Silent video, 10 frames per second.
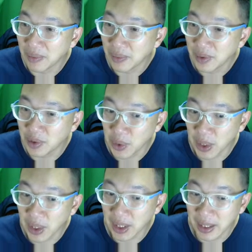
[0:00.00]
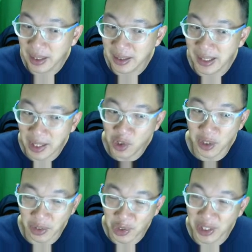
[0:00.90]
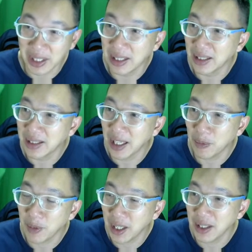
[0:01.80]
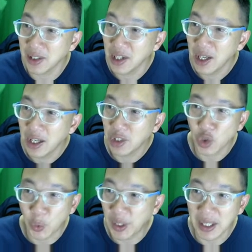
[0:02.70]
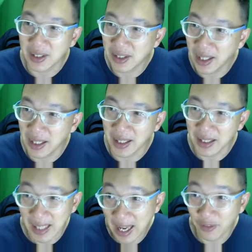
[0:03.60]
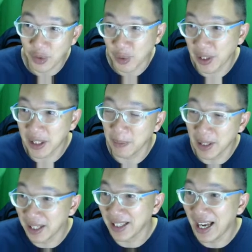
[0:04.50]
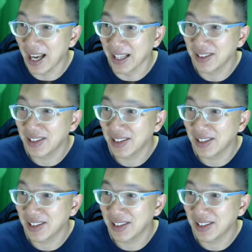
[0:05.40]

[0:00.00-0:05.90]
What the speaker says: you are stationary in the same place is already a sin because I've already committed that.